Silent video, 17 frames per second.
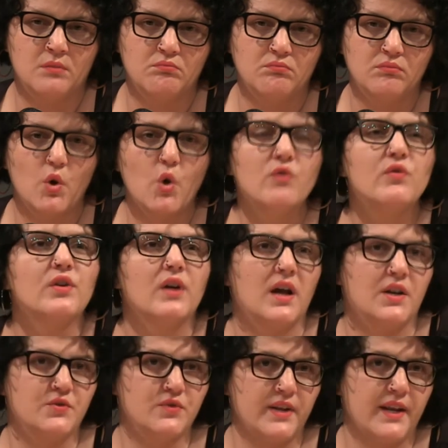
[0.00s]
over
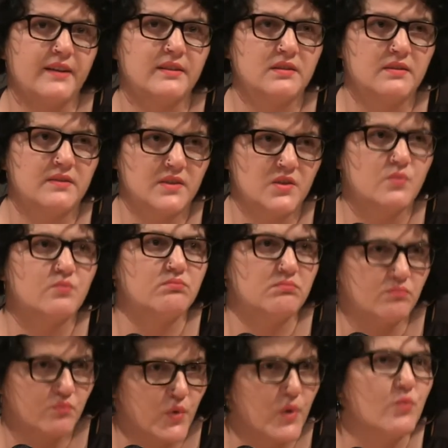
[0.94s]
100 activists,
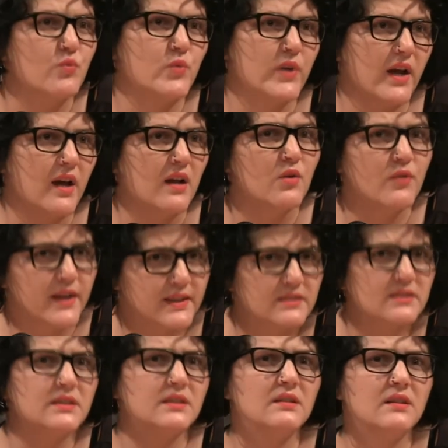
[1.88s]
we got
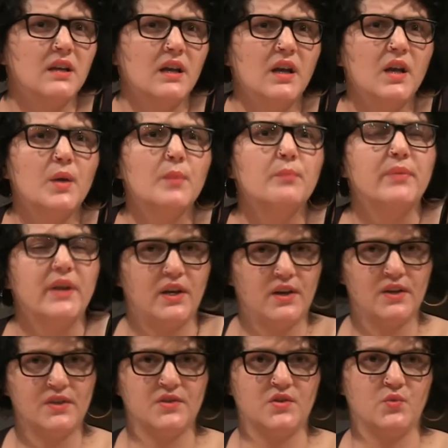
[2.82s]
arrested
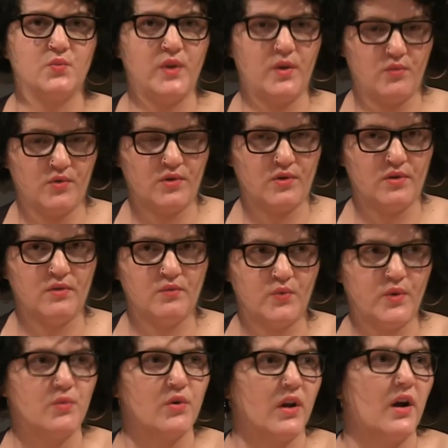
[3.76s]
because we
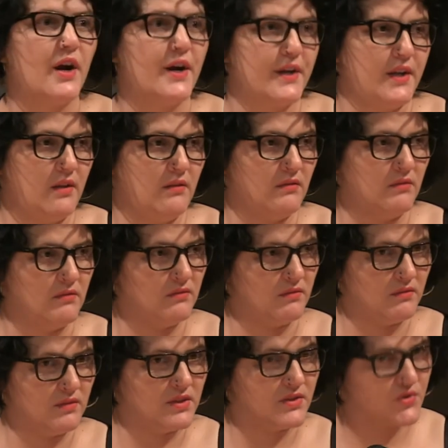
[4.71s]
were
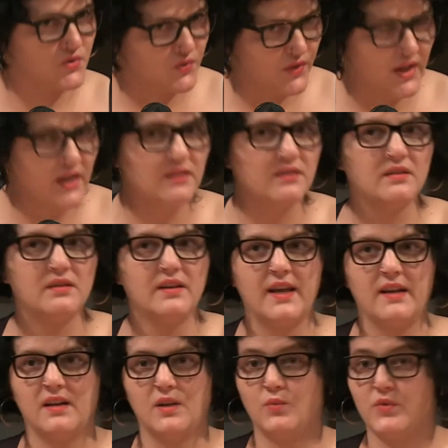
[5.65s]
guarding the streets,
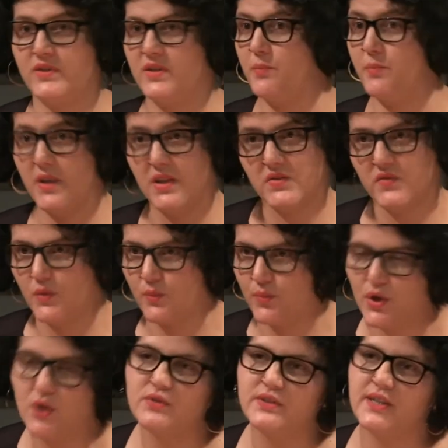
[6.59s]
and it was a peaceful
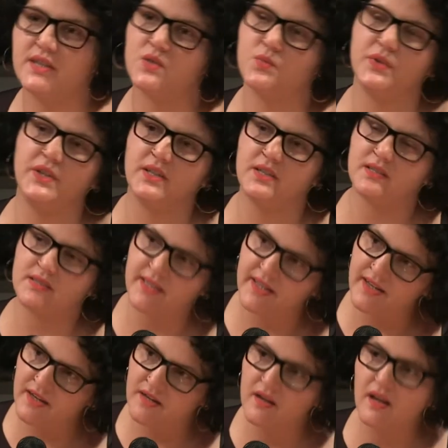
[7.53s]
protest. We did a
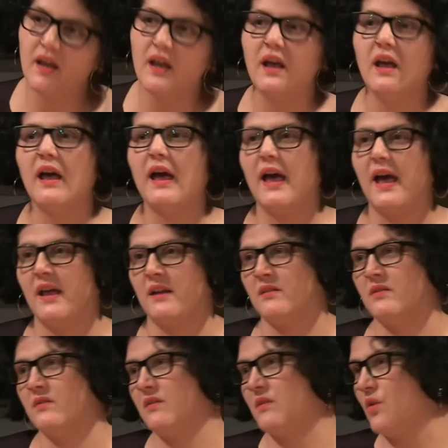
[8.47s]
sit-in,
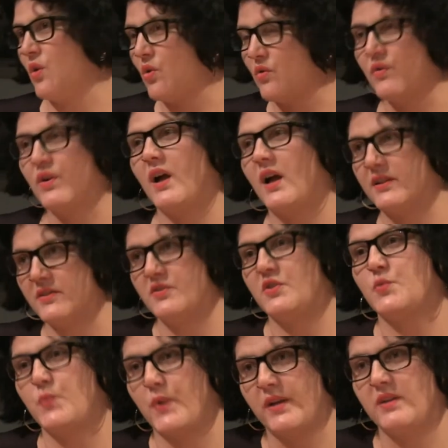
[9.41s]
and over
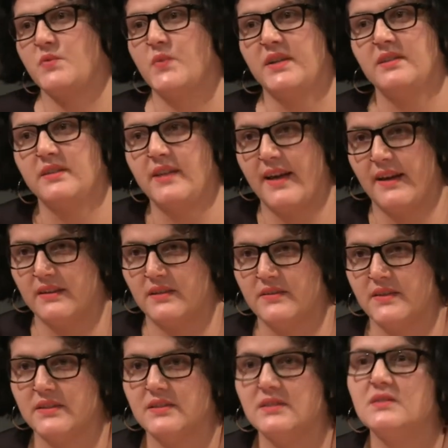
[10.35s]
120
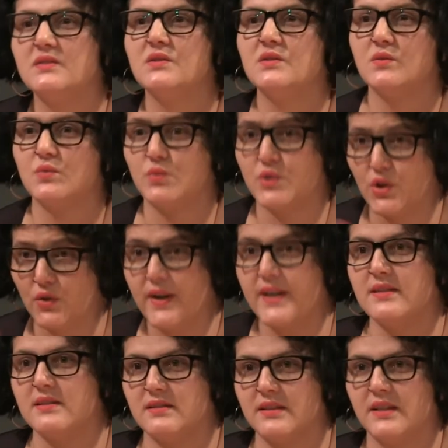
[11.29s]
activists were
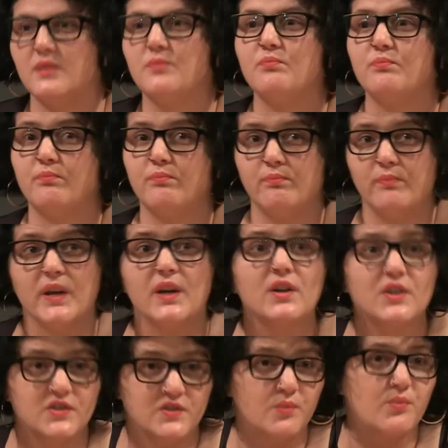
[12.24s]
arrested
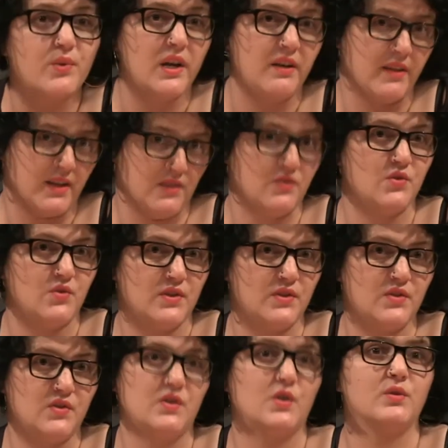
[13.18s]
because of private
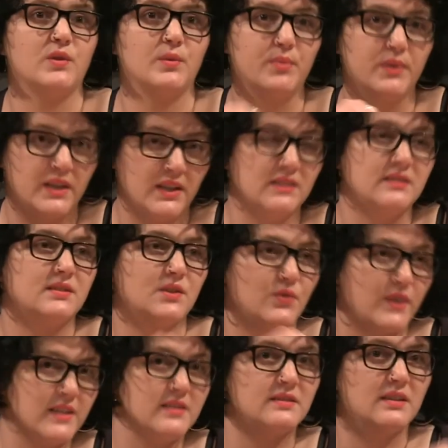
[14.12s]
interests. So the police
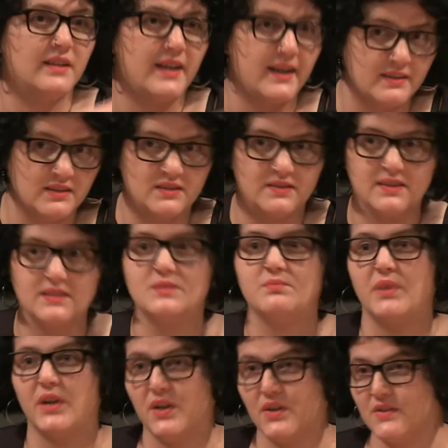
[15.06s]
arrested activists
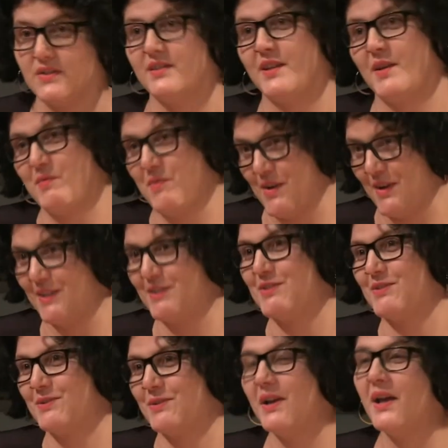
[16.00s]
because they wanted
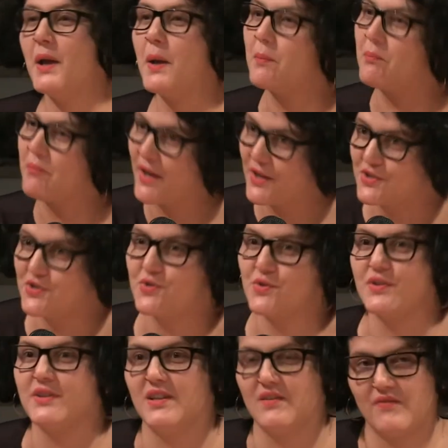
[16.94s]
to make
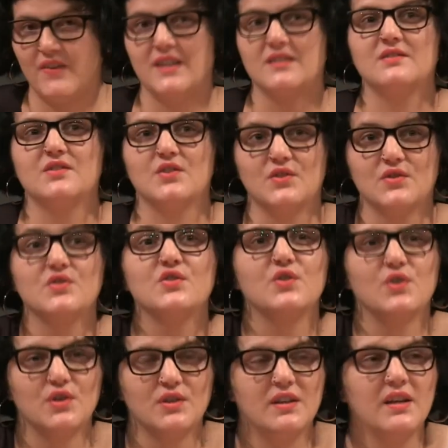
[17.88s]
sure the investors
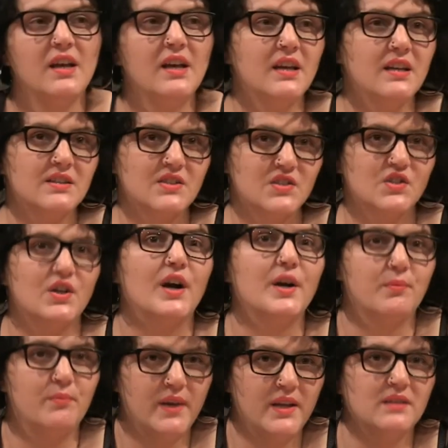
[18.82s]
could
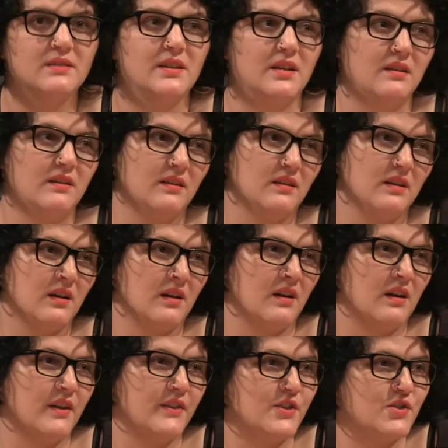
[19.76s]
start building
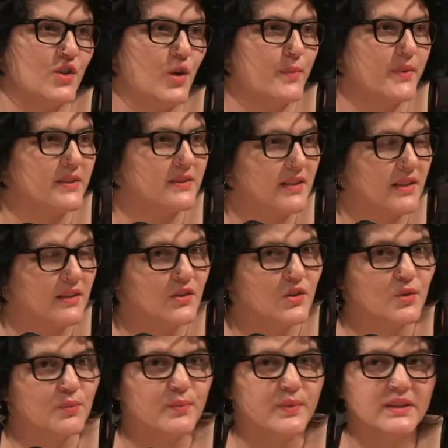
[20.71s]
the shopping
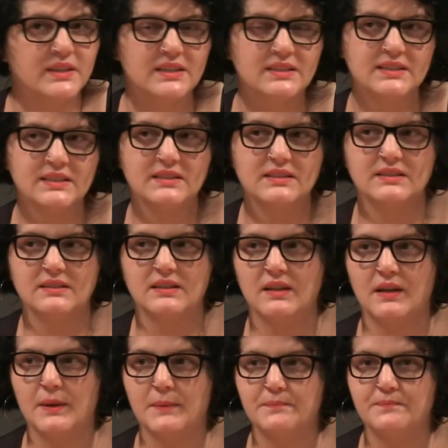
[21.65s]
center. But this is,
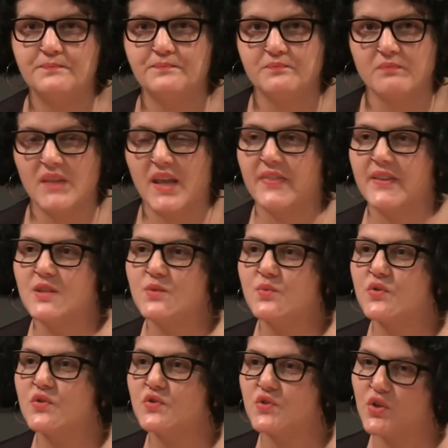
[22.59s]
and this
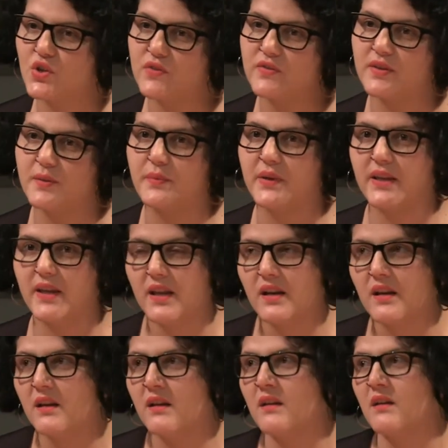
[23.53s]
was sort of a
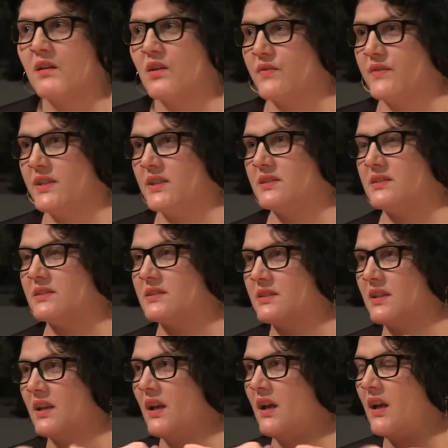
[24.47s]
beginning of
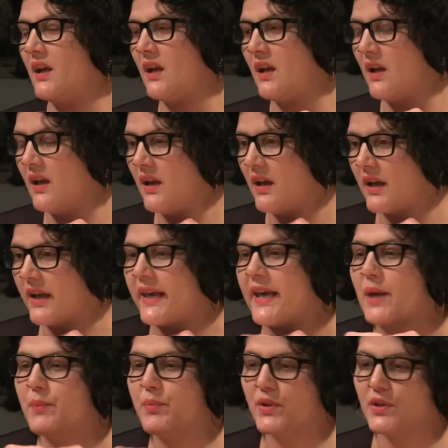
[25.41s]
this
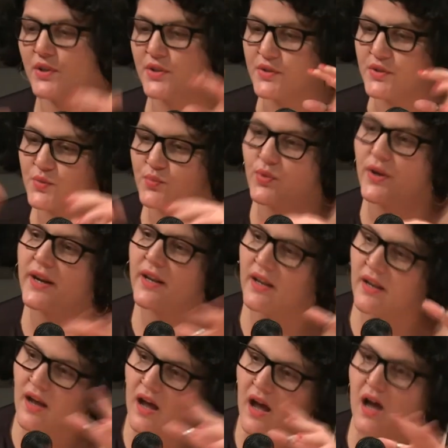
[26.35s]
capillary
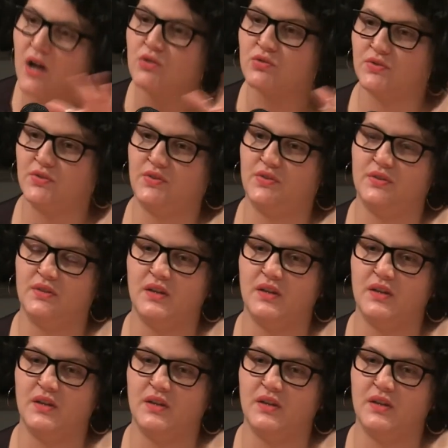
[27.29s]
spreading out